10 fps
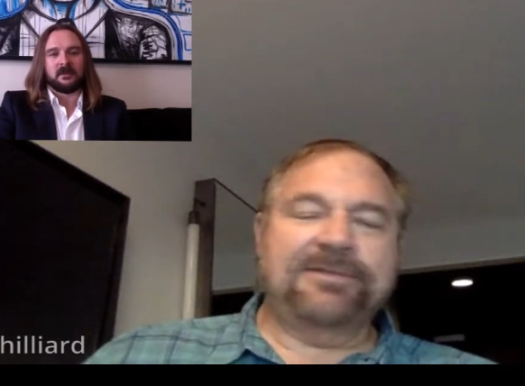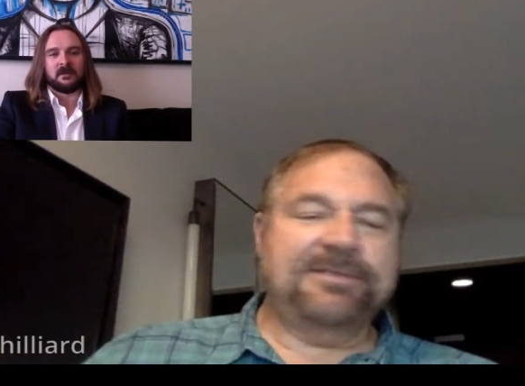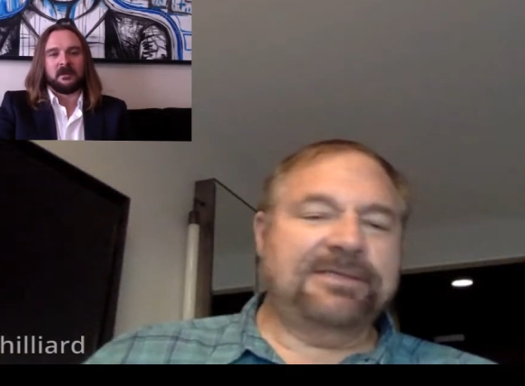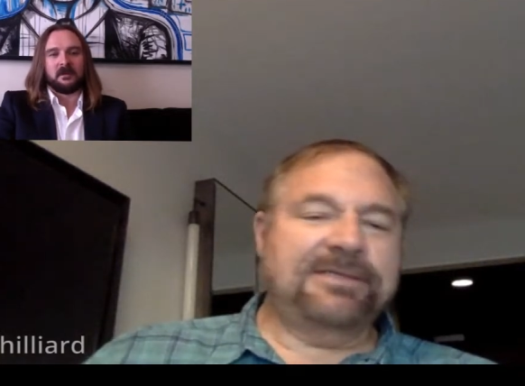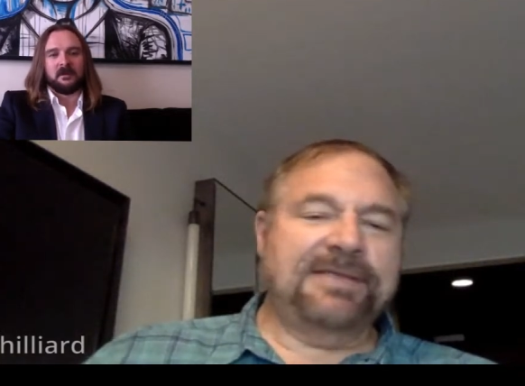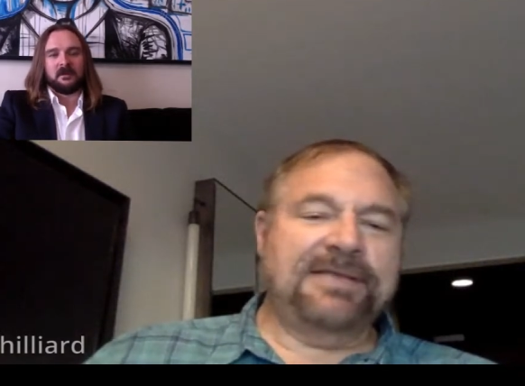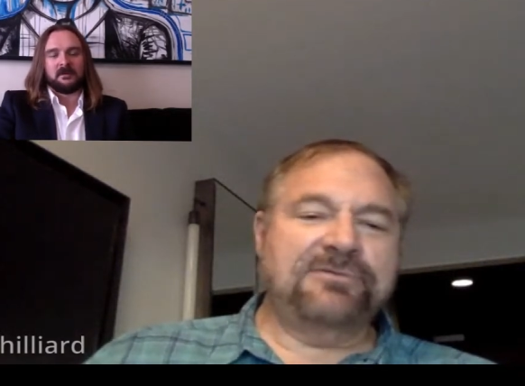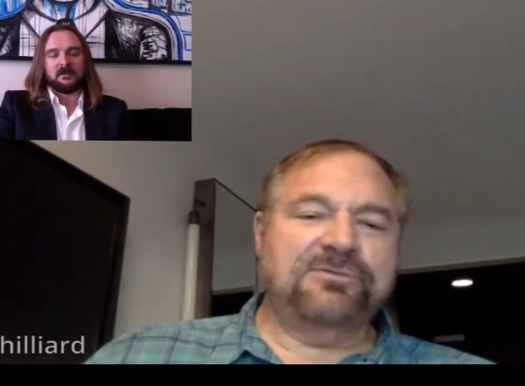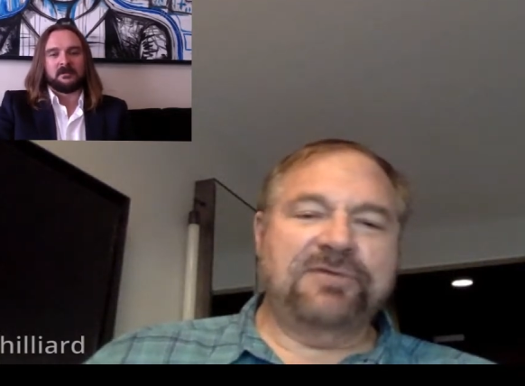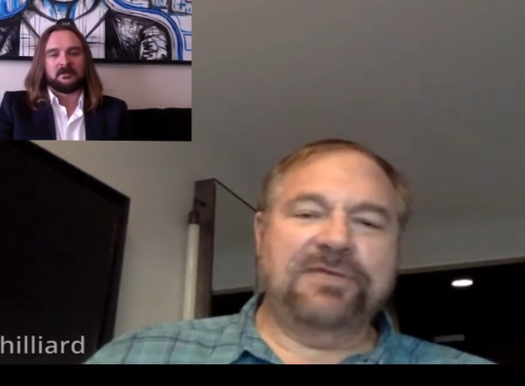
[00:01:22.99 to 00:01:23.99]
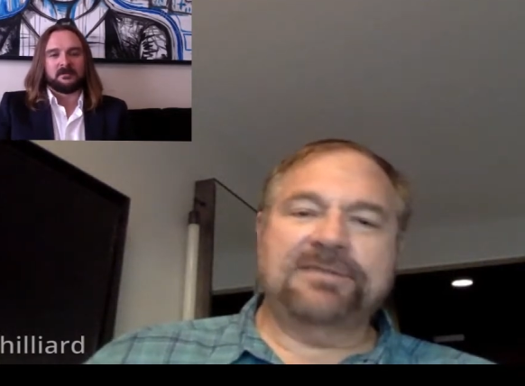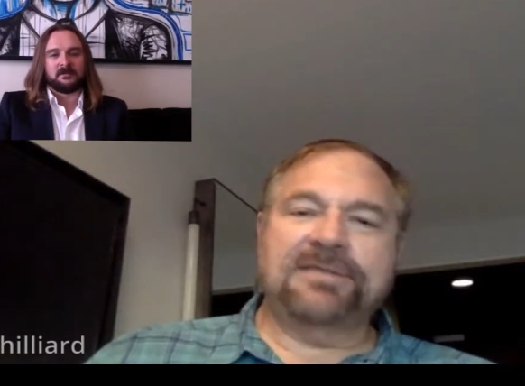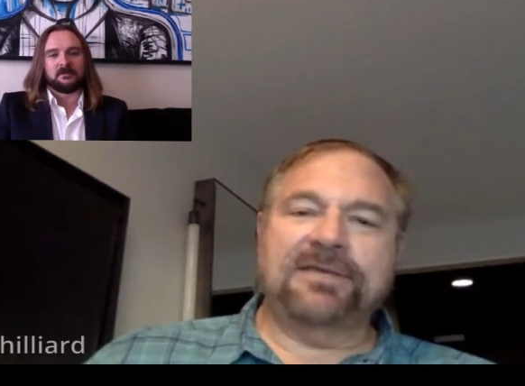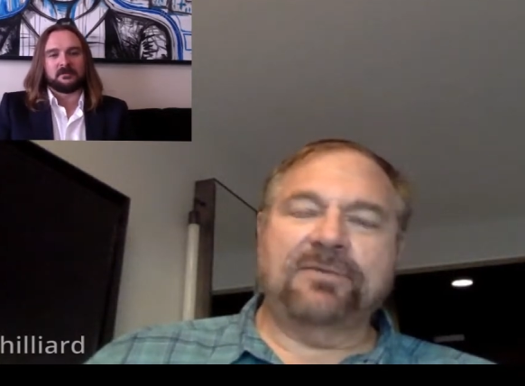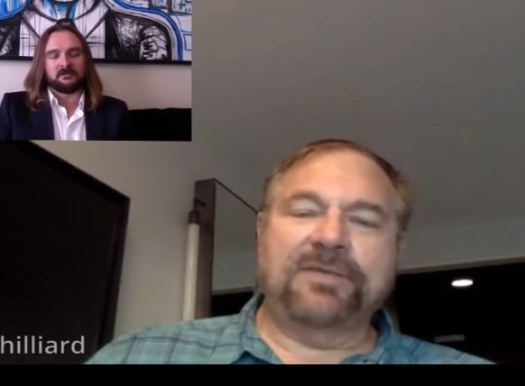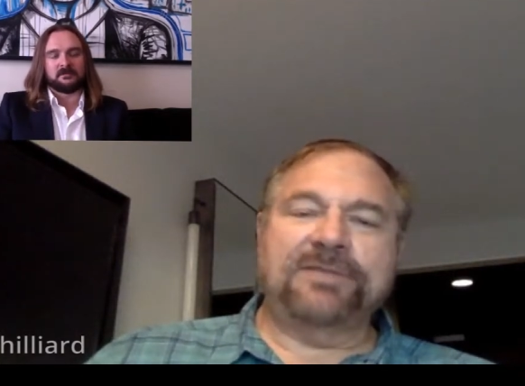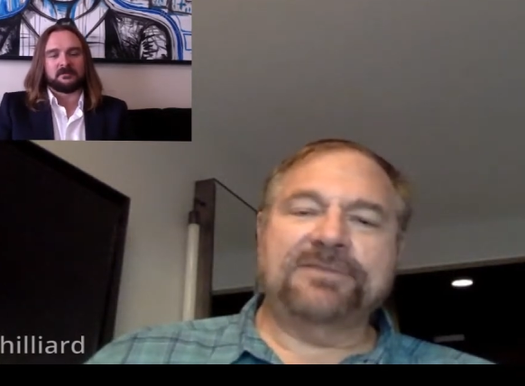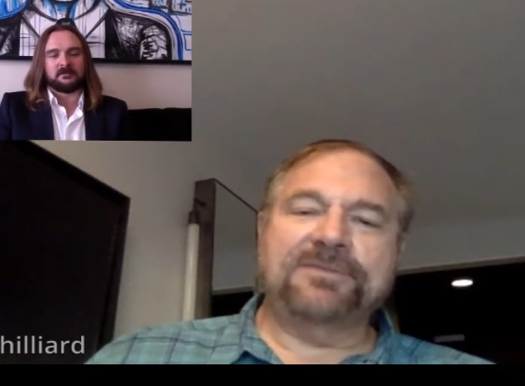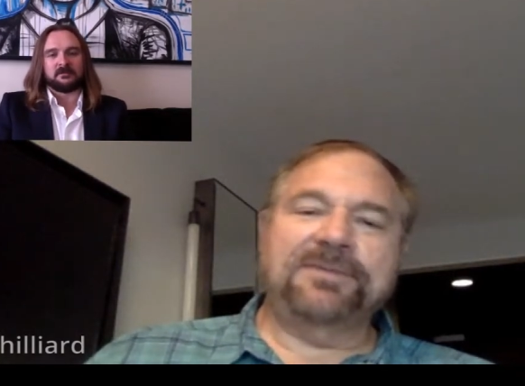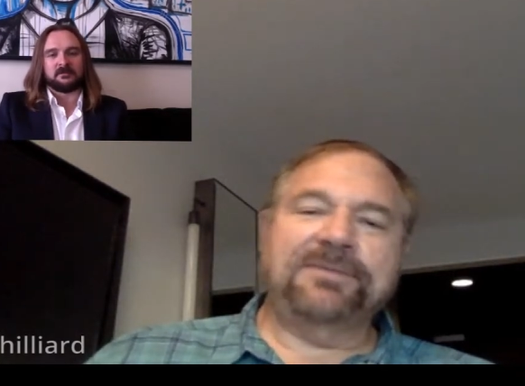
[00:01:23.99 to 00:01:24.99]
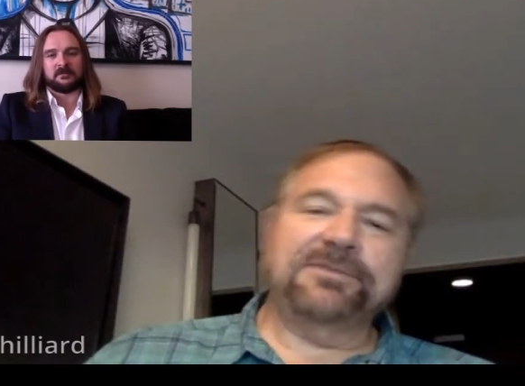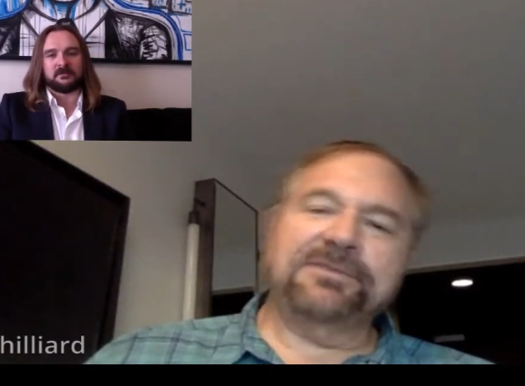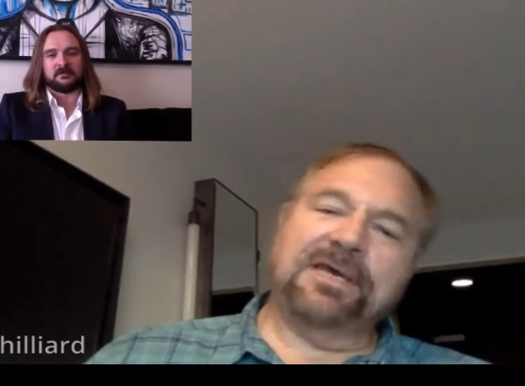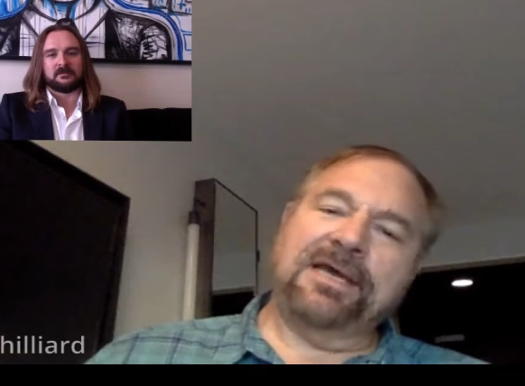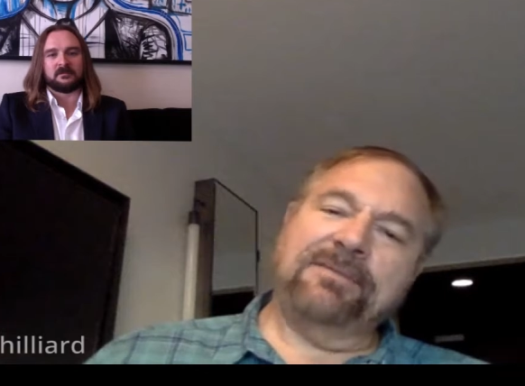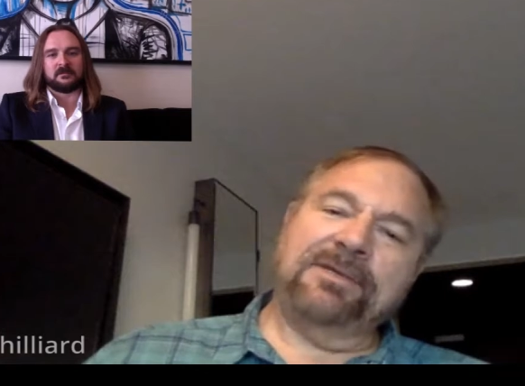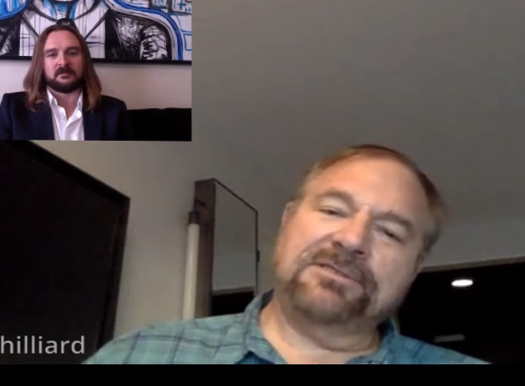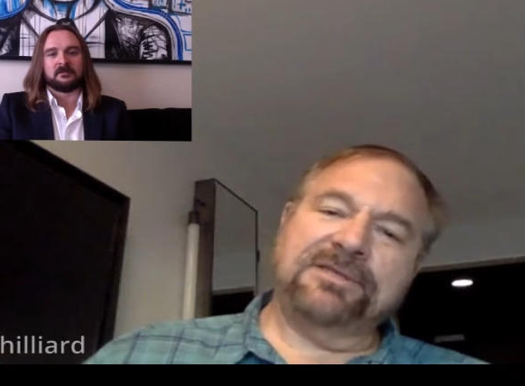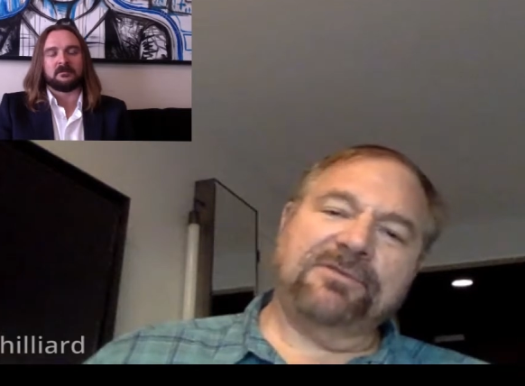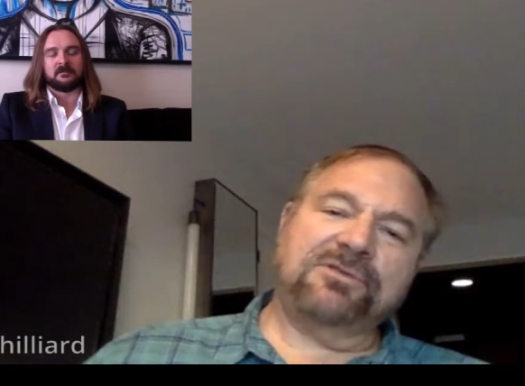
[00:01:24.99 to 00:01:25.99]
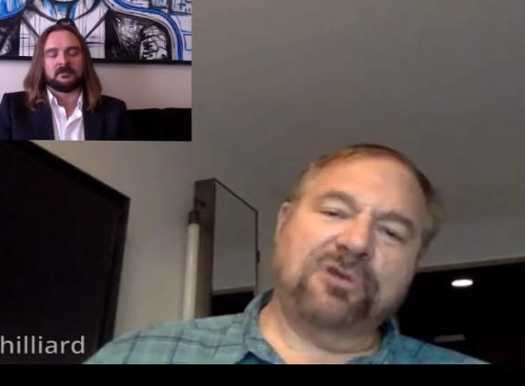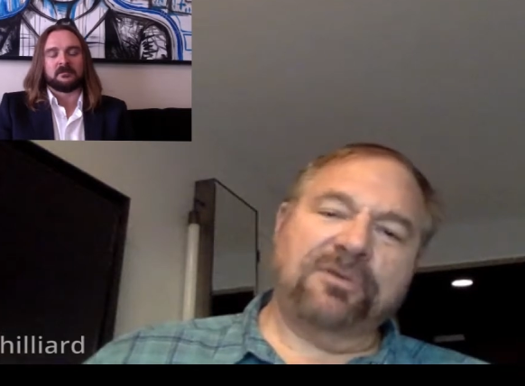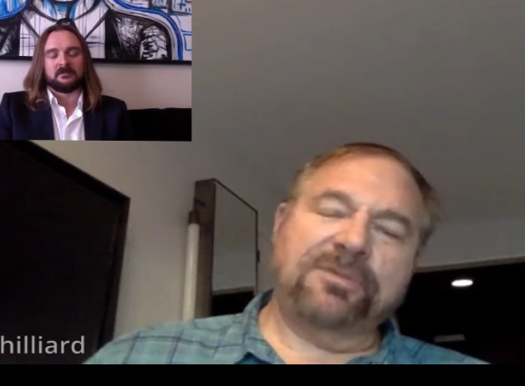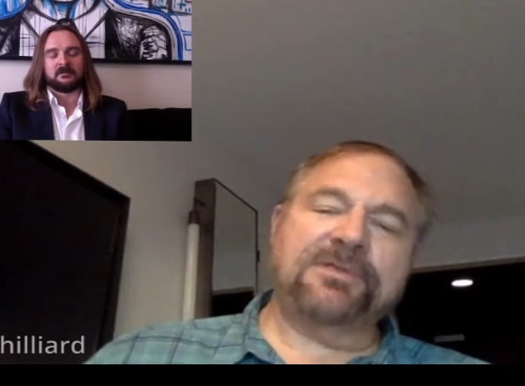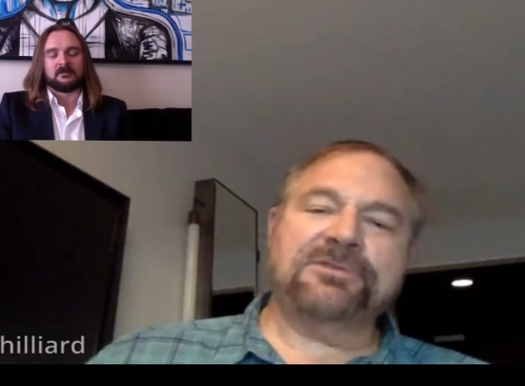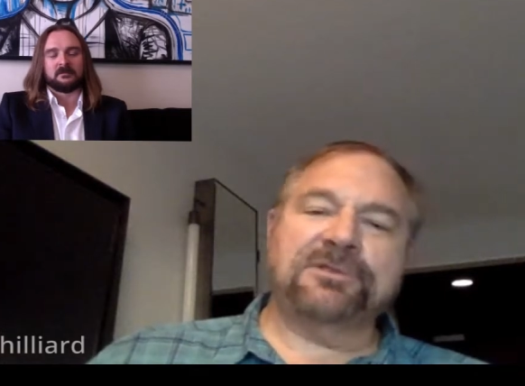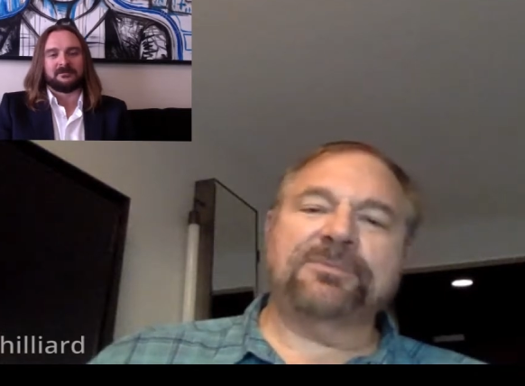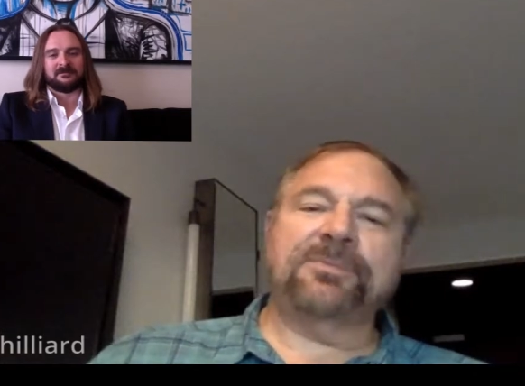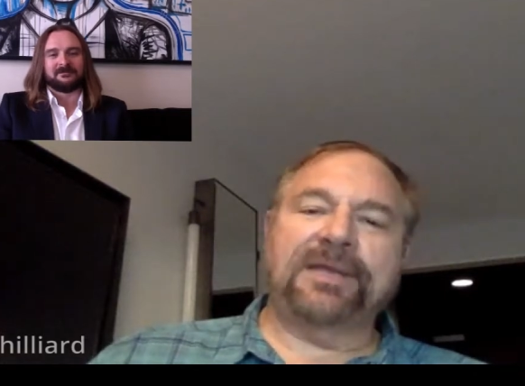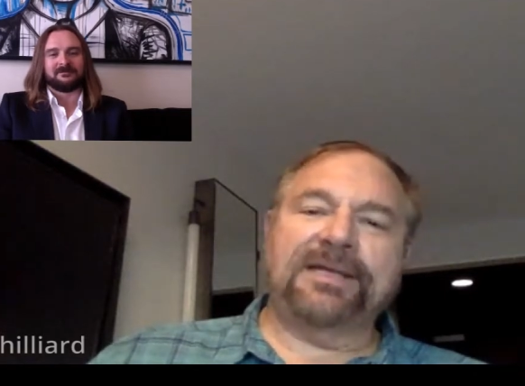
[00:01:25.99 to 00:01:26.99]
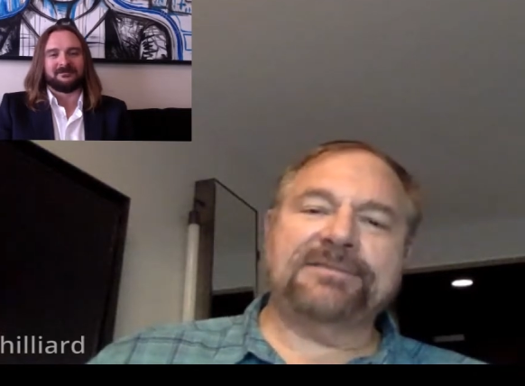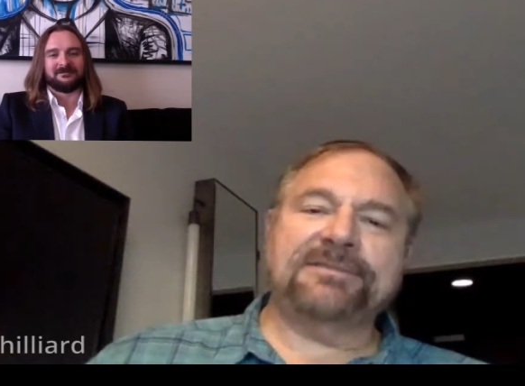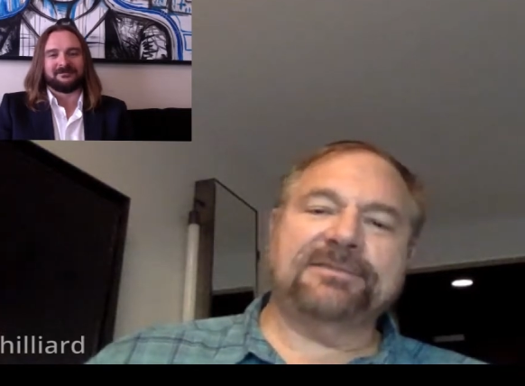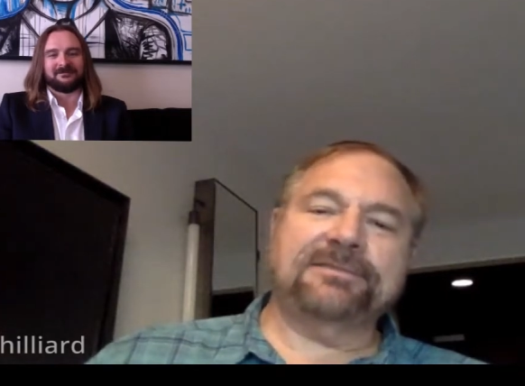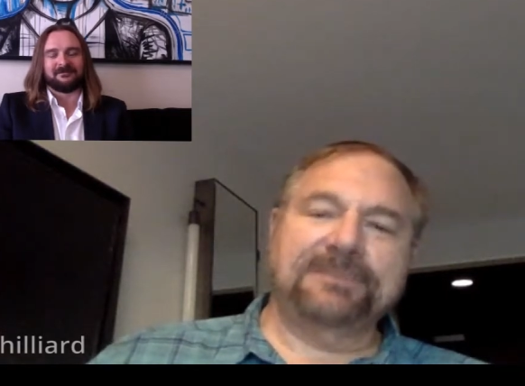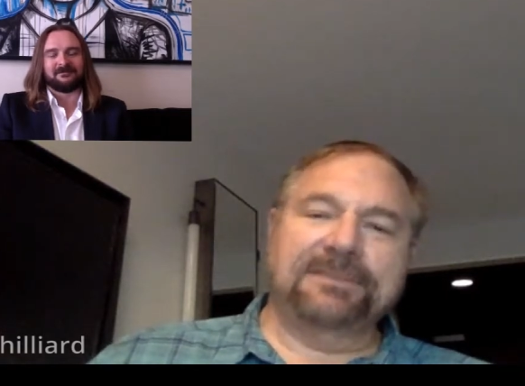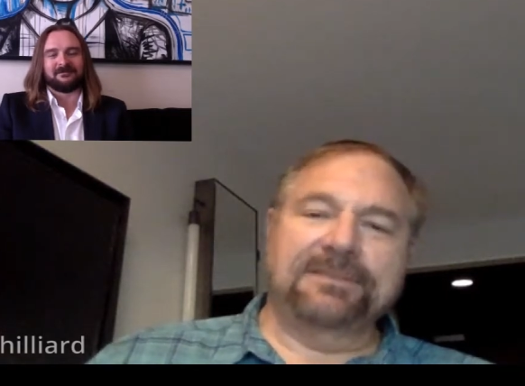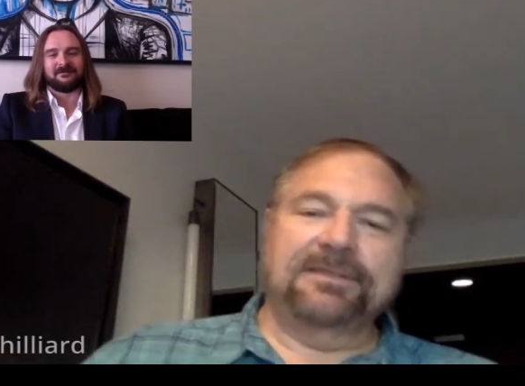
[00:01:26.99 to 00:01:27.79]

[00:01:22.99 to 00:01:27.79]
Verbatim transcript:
Speaker 1: And I always think classroom training is kind of wasted people's time because you have to show up at a certain place and,